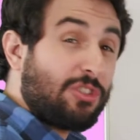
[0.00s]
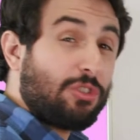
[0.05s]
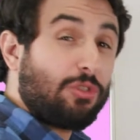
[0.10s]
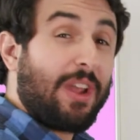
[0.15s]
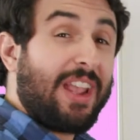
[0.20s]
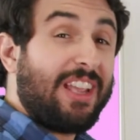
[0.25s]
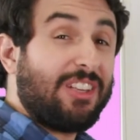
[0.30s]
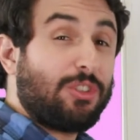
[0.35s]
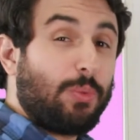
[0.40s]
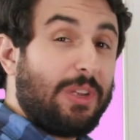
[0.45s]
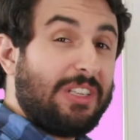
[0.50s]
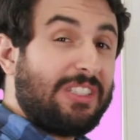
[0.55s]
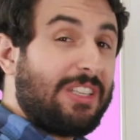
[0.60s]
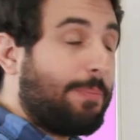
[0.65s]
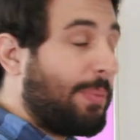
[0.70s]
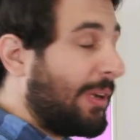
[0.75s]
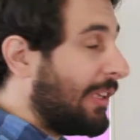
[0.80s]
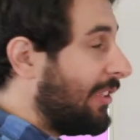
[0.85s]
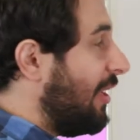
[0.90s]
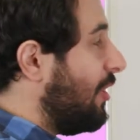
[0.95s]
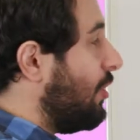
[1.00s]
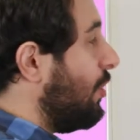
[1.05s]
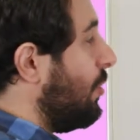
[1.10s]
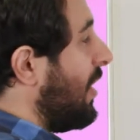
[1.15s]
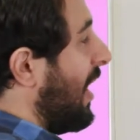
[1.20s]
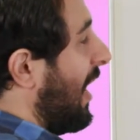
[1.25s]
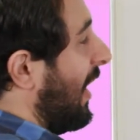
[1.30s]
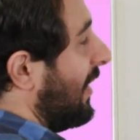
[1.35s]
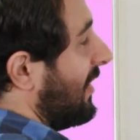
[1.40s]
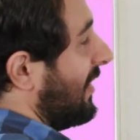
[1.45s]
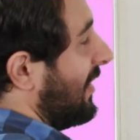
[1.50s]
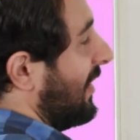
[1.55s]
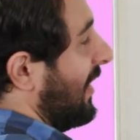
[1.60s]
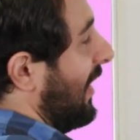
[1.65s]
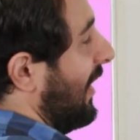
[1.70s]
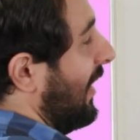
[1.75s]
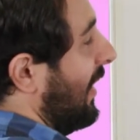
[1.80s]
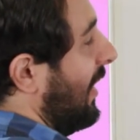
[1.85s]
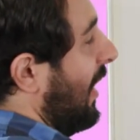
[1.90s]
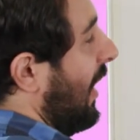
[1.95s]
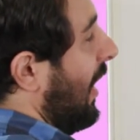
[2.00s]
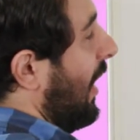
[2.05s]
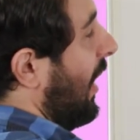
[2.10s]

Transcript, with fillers: strange. We typically do not see